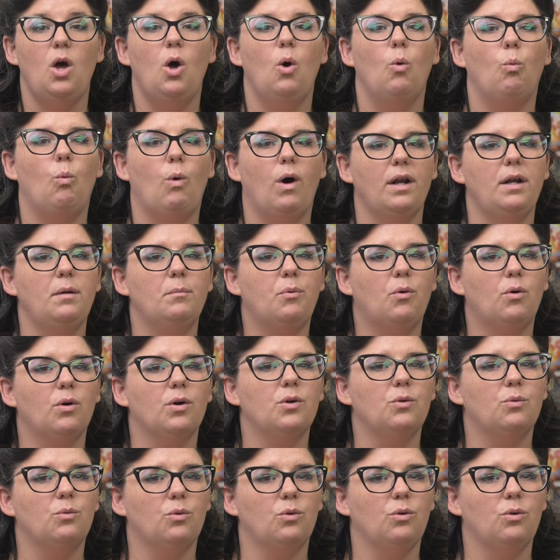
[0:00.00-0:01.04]
One
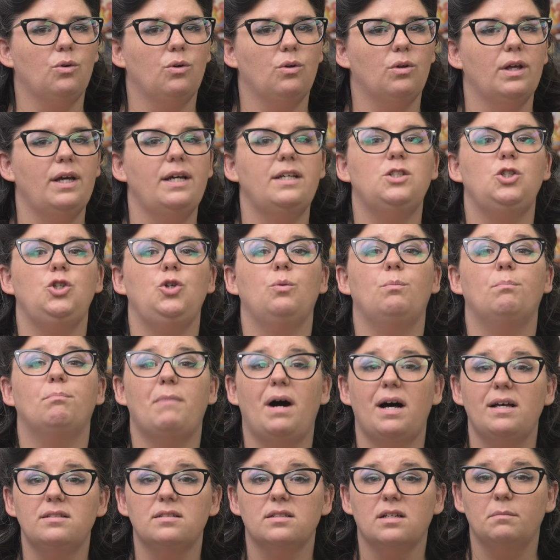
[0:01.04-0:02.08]
important rule is you
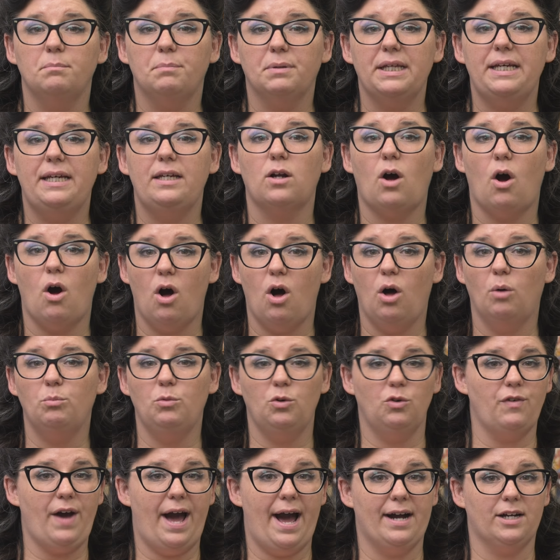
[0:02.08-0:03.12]
must complete all
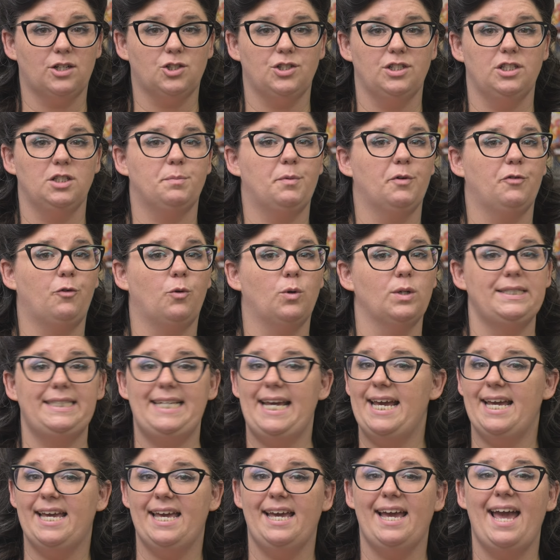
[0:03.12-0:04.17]
move actions before
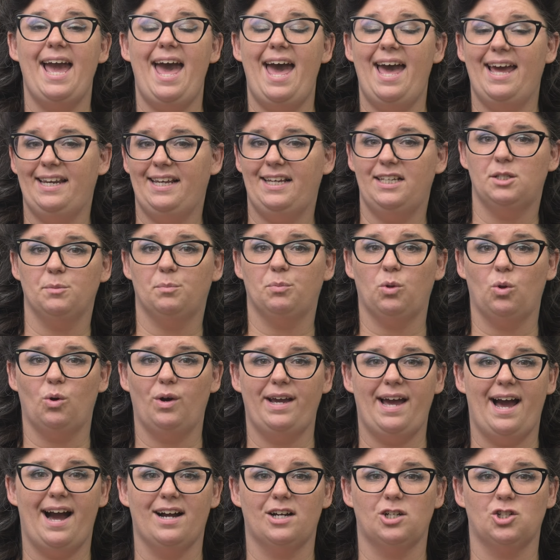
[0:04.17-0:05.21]
taking any deploy
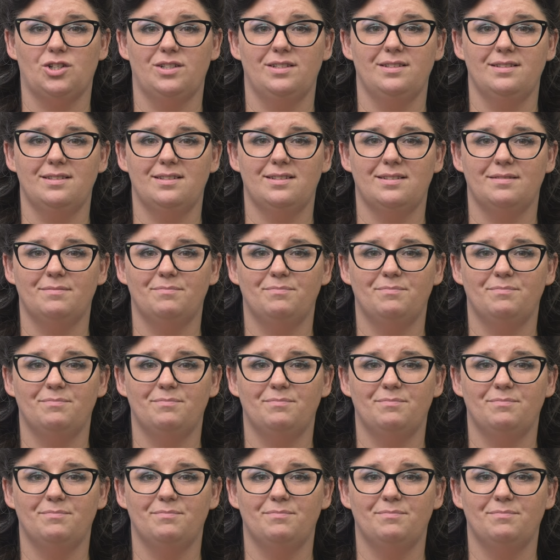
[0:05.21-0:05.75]
actions.